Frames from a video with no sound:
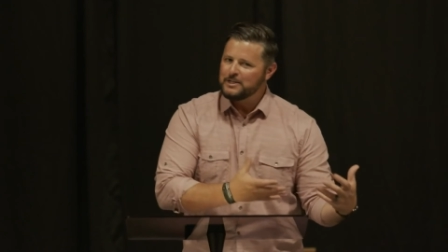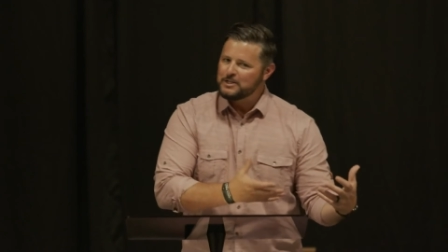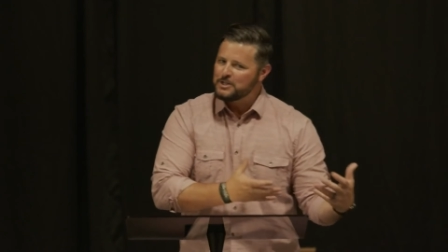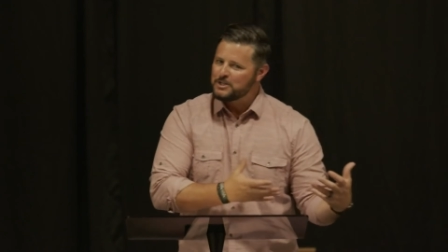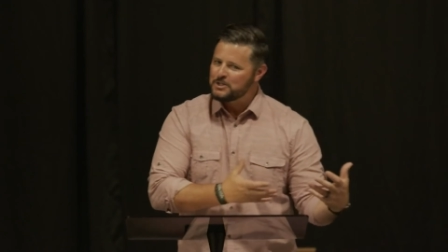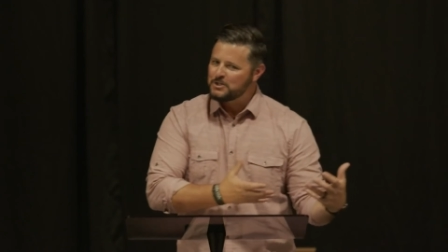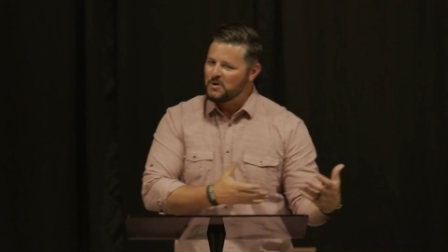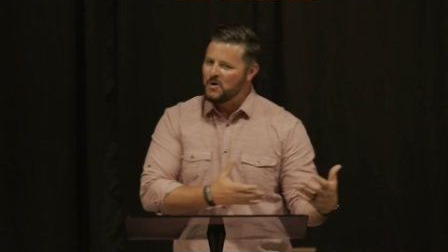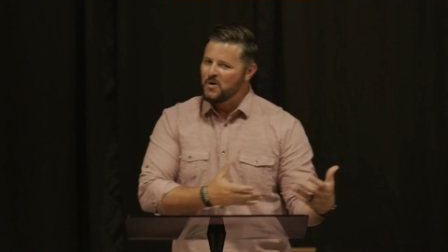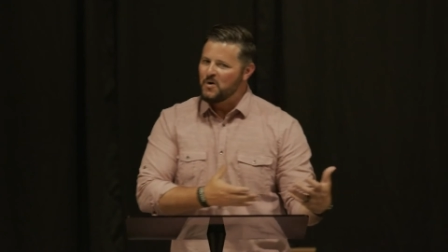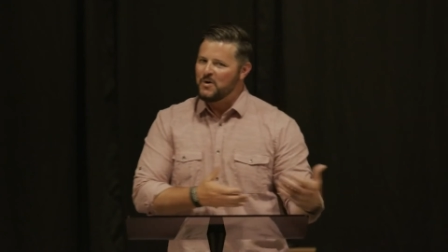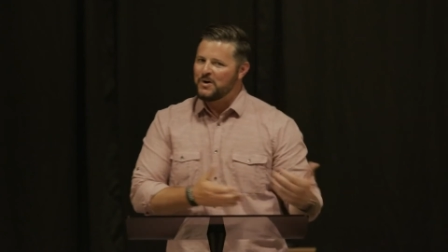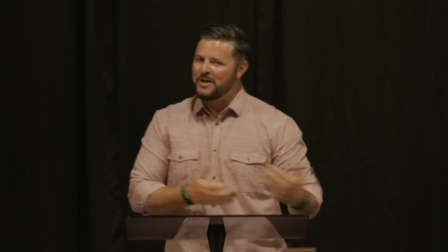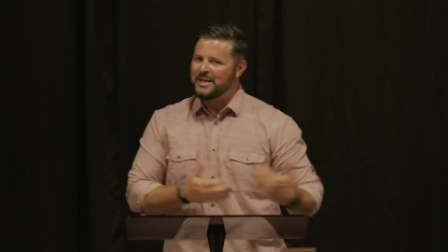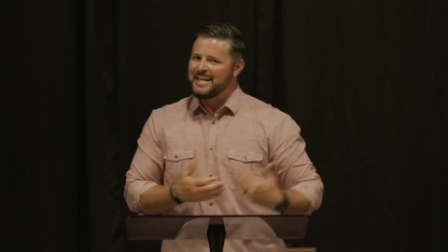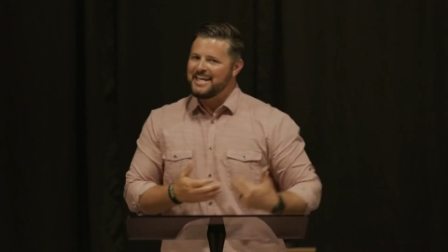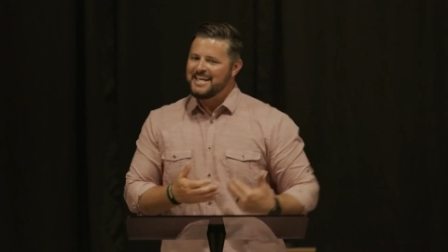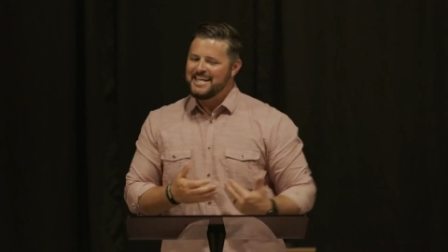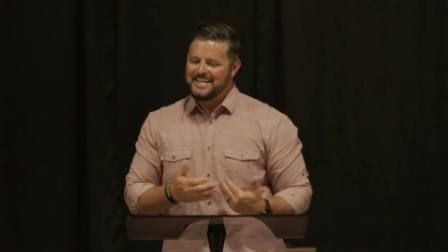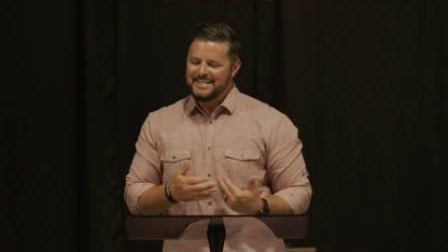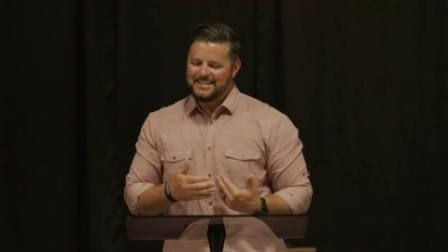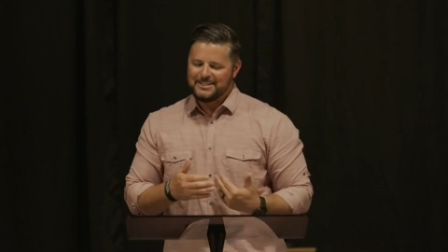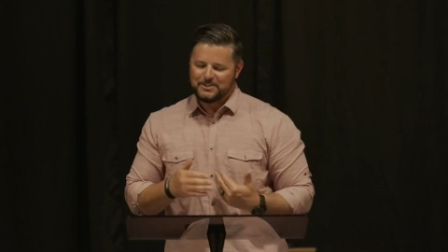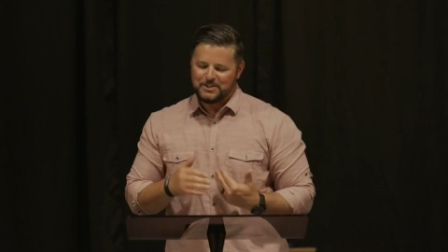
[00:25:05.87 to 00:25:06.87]
his sword
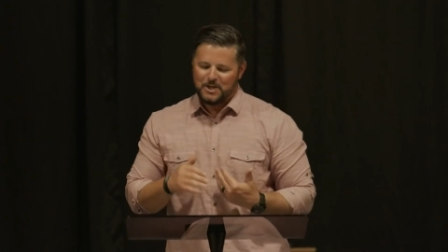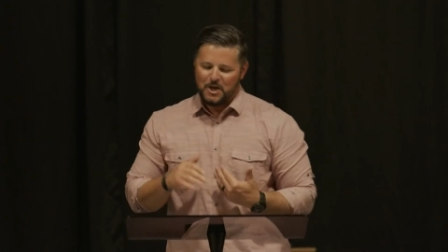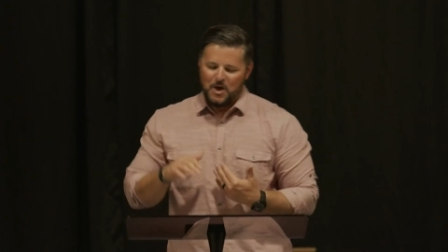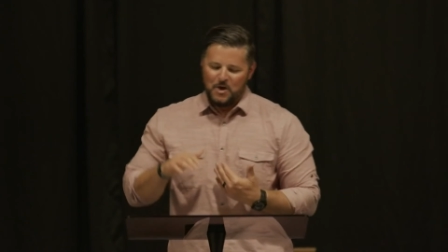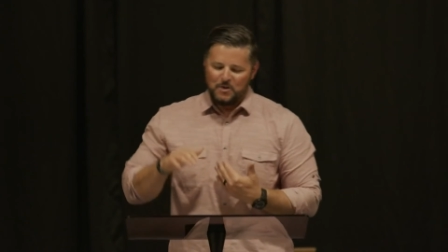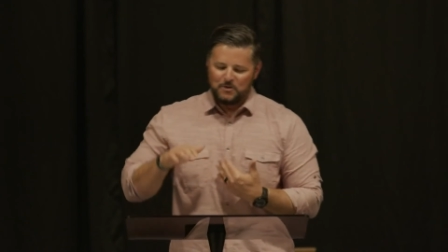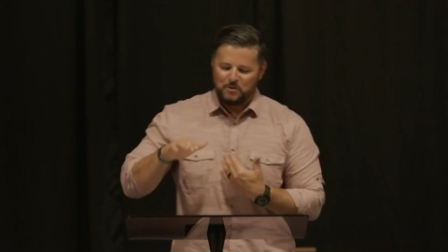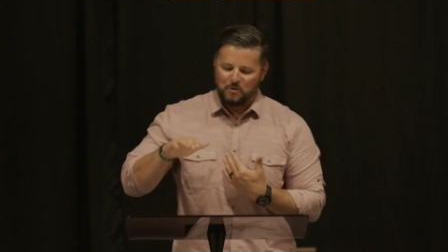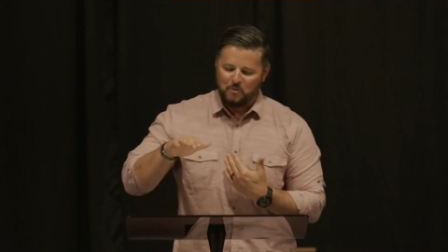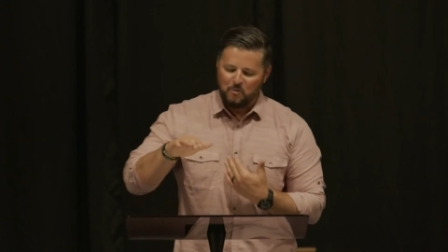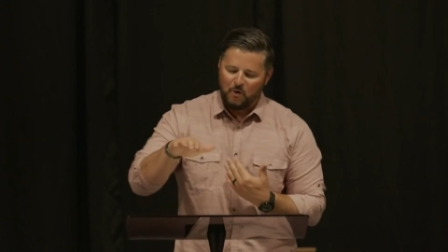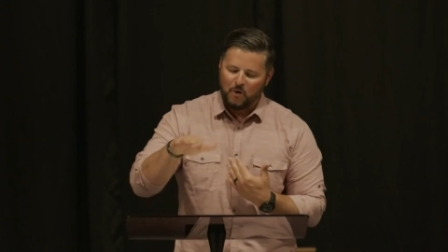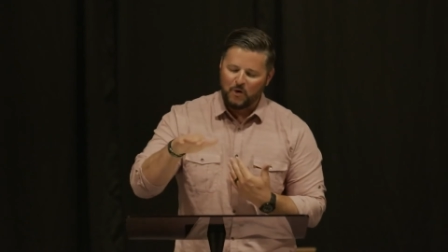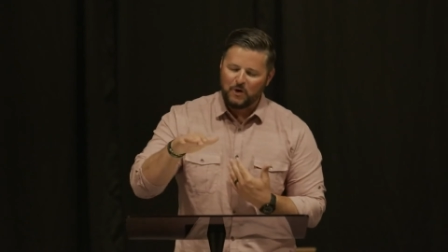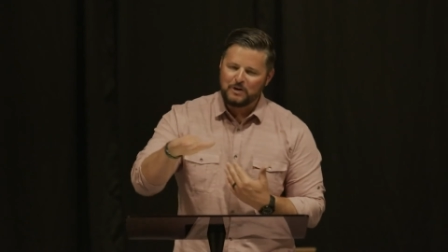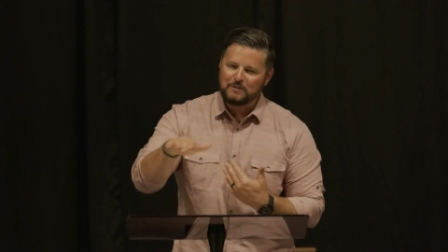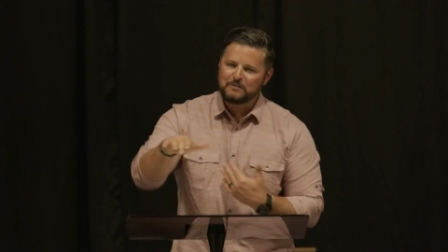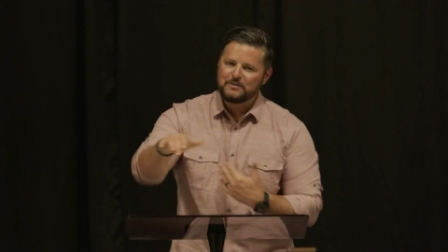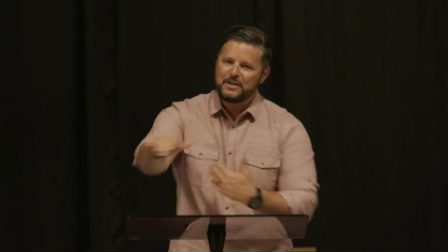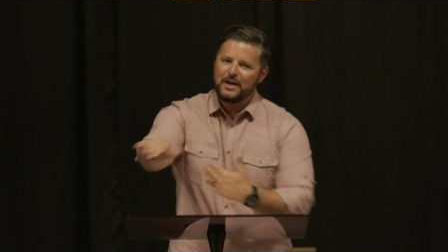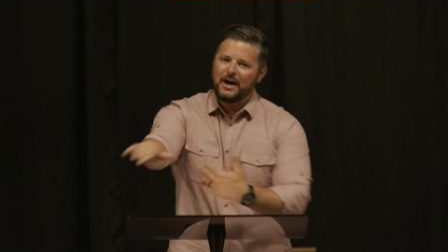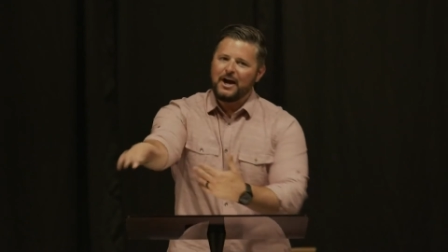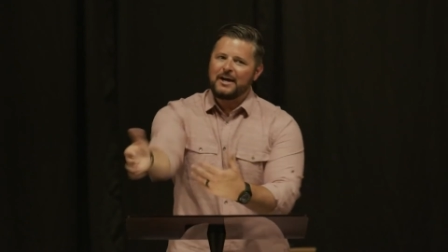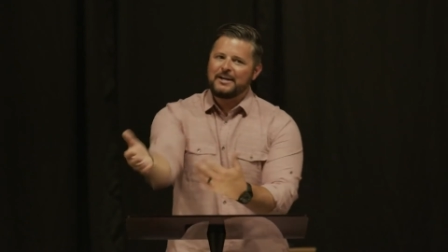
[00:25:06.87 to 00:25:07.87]
is the
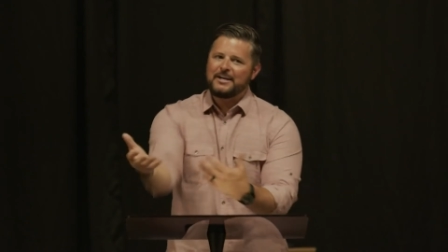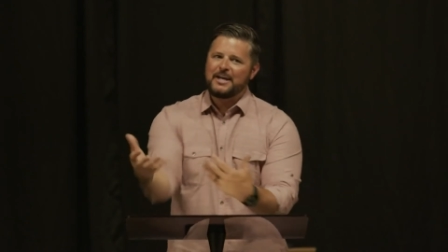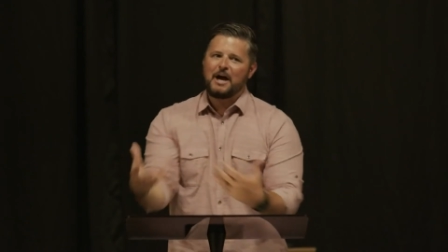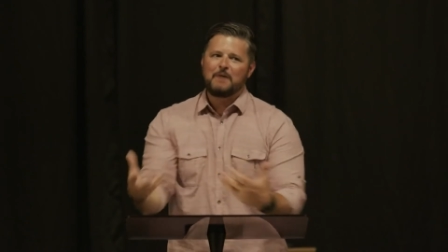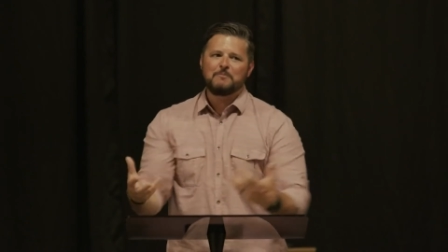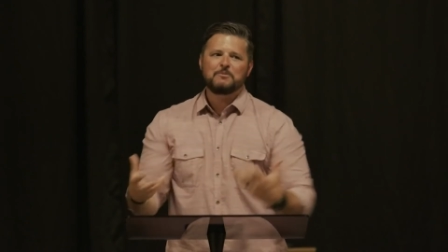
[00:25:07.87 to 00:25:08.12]
Word of God.